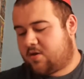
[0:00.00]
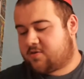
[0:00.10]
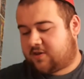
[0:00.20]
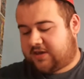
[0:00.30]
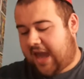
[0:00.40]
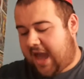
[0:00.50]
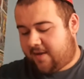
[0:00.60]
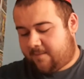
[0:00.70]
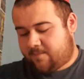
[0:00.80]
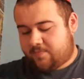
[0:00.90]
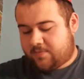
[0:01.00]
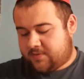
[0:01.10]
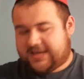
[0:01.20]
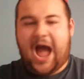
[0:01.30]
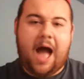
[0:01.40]
So yeah,
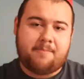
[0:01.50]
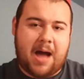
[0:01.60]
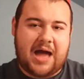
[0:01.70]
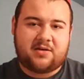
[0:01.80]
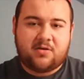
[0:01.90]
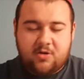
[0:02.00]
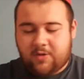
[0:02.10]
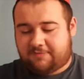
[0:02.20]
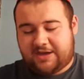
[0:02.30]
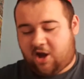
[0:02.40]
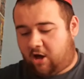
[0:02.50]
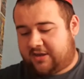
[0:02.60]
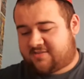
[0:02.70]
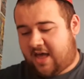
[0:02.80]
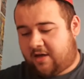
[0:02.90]
Catman, whatever you call
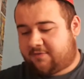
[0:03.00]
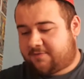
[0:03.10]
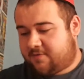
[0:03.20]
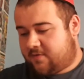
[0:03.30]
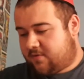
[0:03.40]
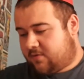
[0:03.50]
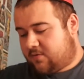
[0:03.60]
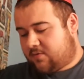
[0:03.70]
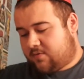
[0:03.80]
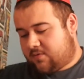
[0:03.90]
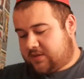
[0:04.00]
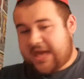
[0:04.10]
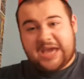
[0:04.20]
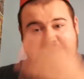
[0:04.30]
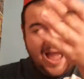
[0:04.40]
yourself.
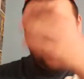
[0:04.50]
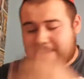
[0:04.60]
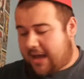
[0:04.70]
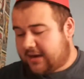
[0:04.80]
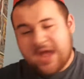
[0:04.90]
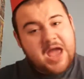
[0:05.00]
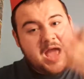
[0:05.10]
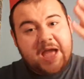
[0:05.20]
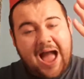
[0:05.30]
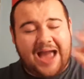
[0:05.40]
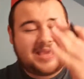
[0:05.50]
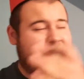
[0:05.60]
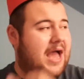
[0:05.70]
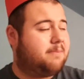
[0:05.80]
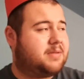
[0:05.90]
Yeah, Catman. I
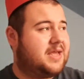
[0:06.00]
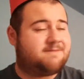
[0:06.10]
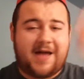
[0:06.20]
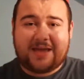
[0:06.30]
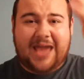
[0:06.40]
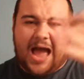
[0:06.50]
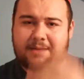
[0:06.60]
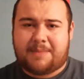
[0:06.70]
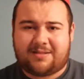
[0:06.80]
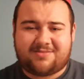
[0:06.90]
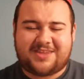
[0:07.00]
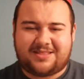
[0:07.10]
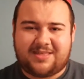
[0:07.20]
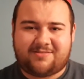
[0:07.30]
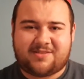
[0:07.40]
can't believe that Catman
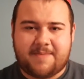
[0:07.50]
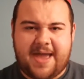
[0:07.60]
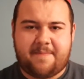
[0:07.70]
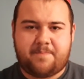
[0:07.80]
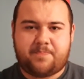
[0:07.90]
said this to me.